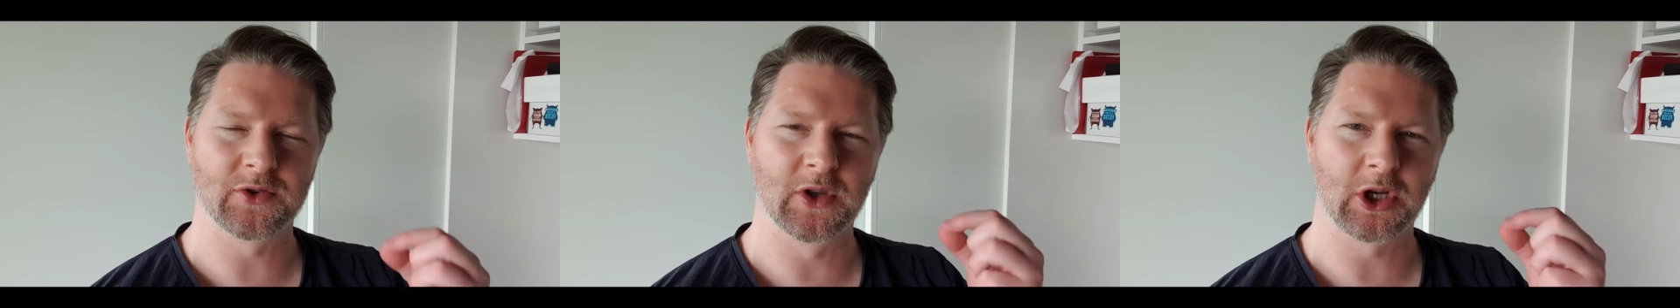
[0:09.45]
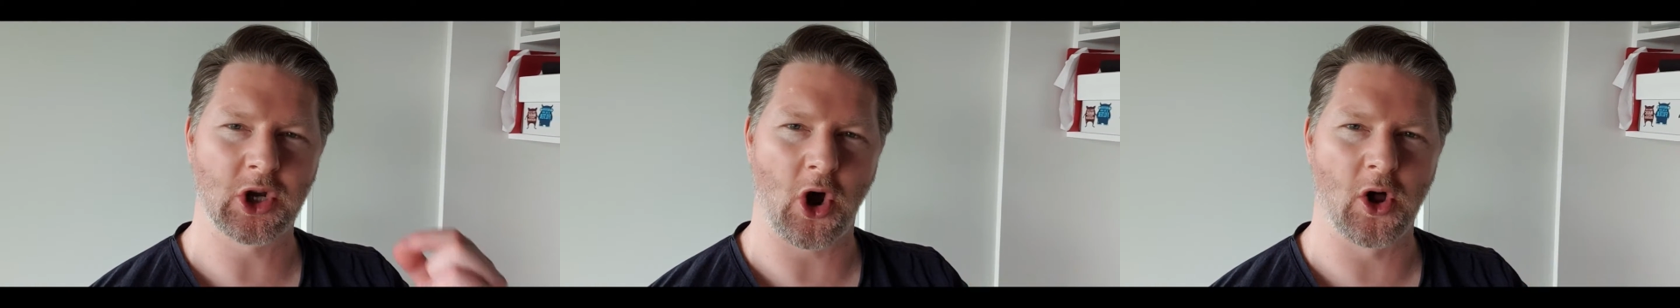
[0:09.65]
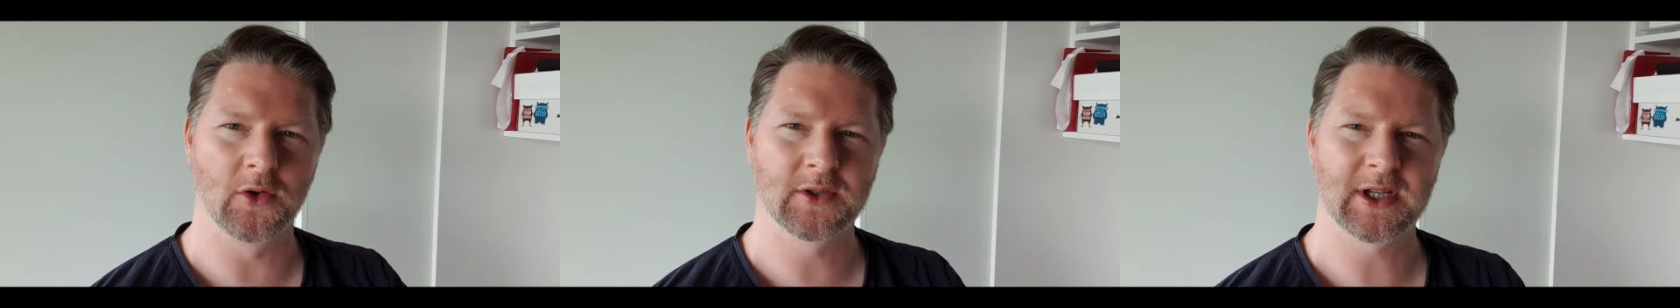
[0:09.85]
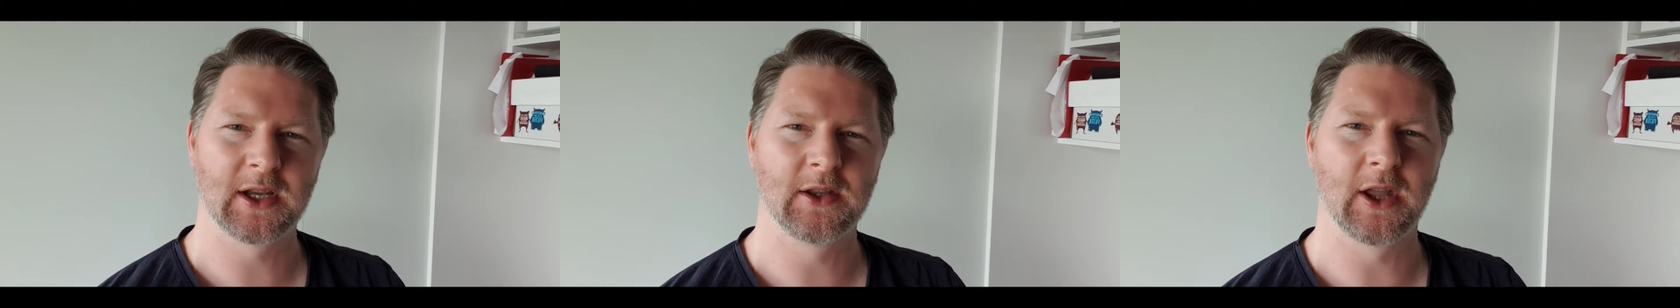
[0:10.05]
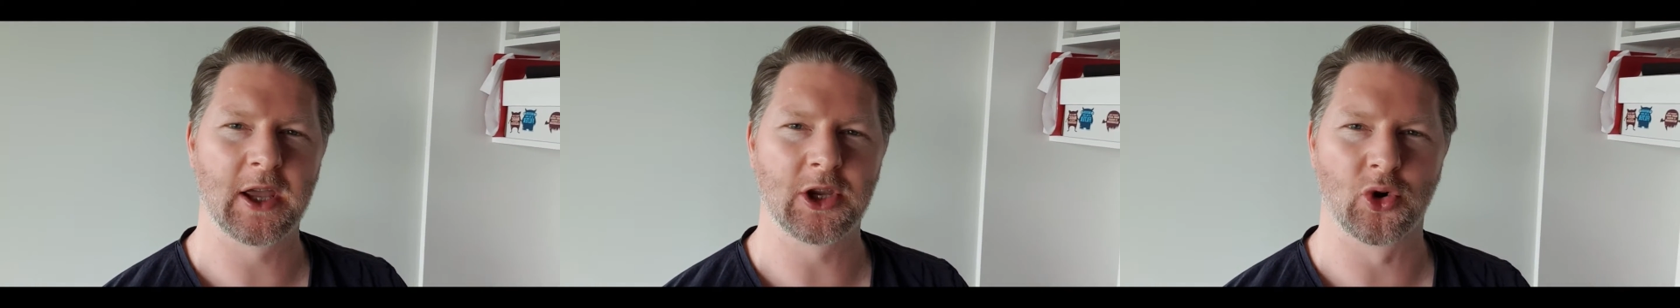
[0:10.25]
the
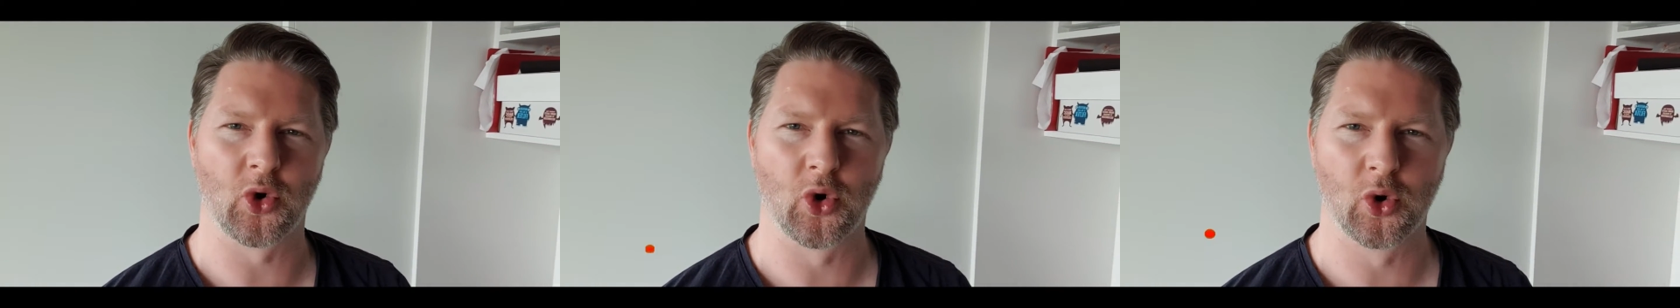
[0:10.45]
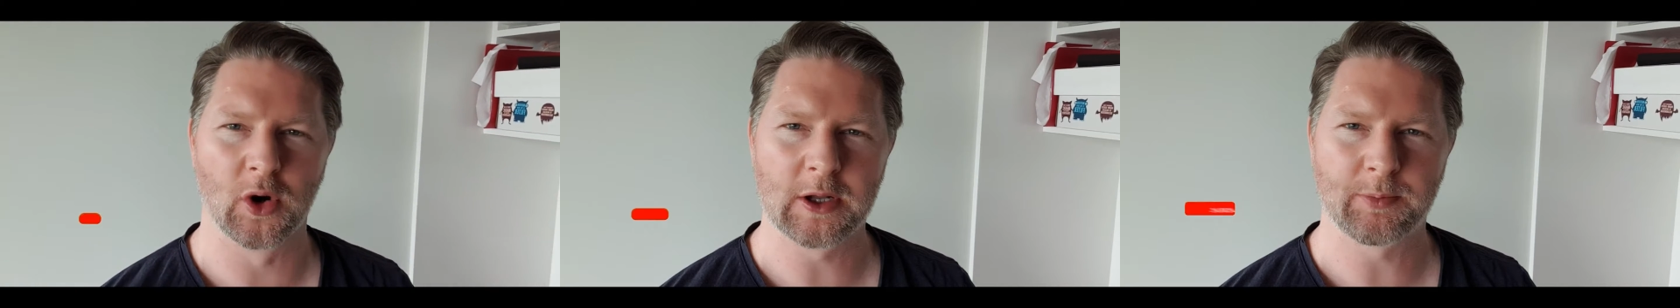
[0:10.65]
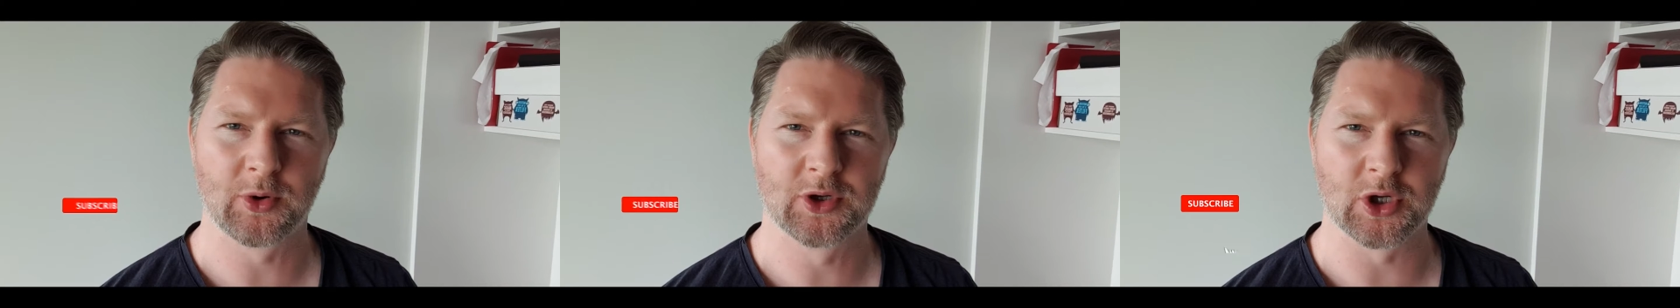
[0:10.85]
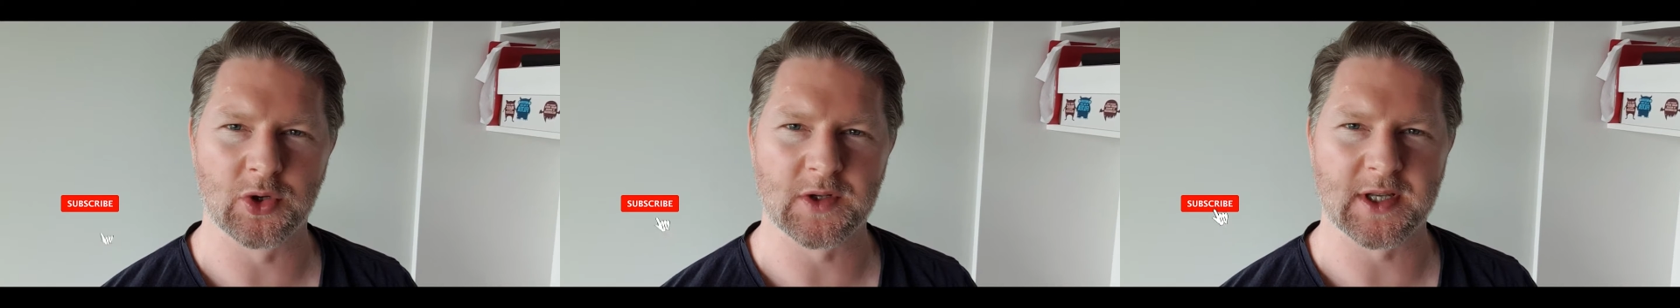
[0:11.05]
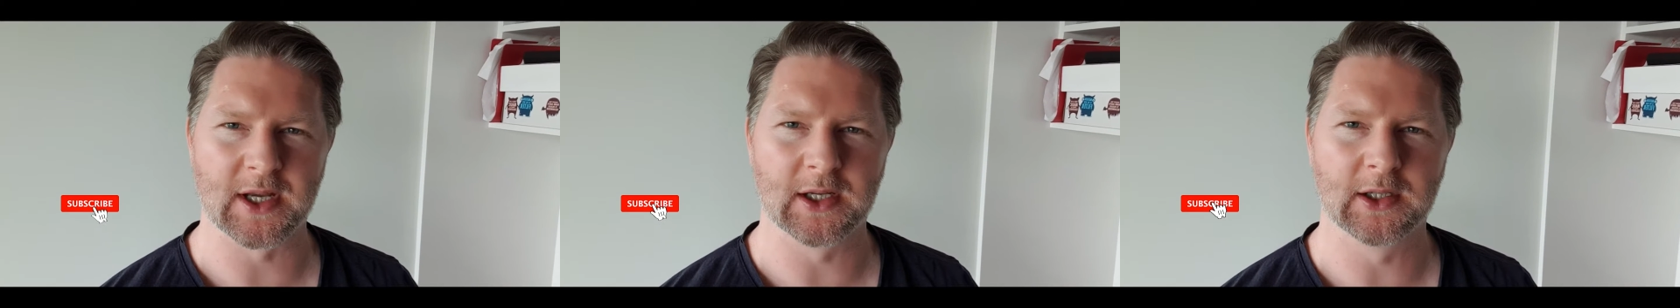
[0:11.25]
content that you're already
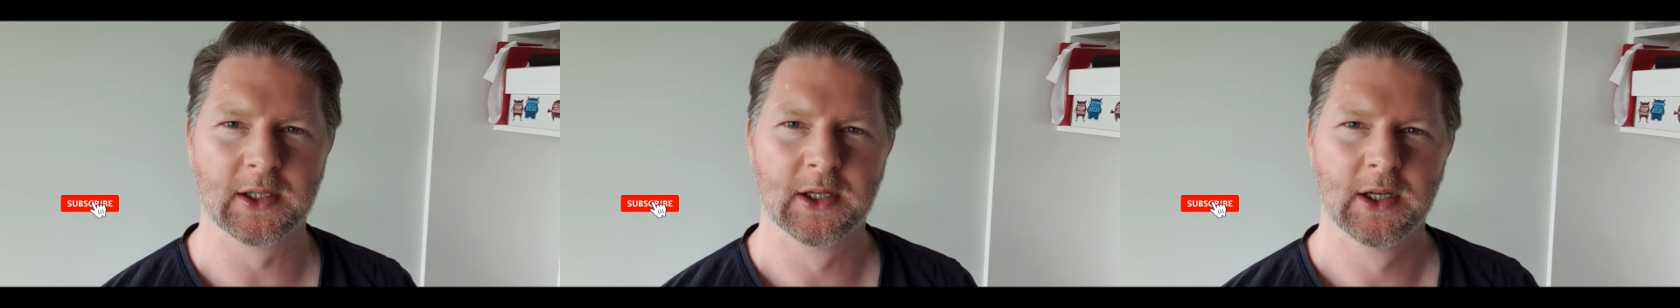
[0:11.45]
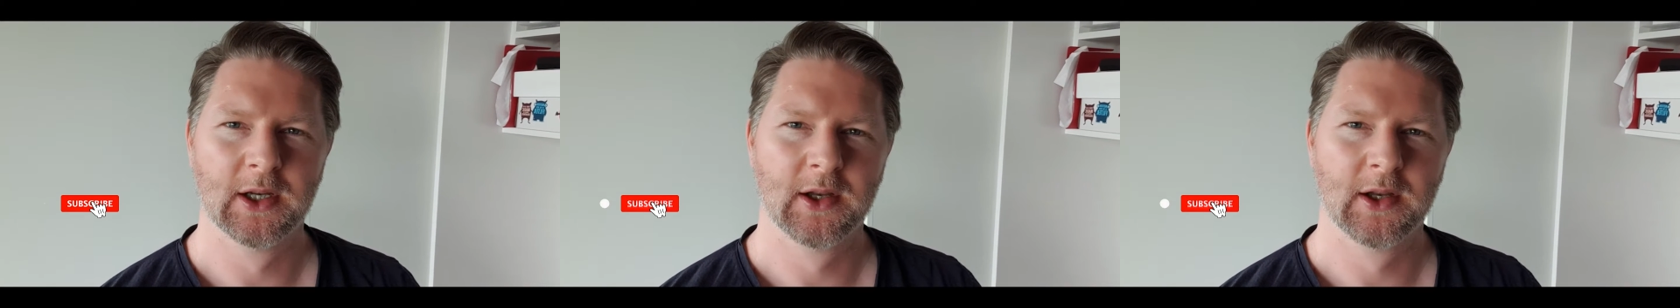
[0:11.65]
producing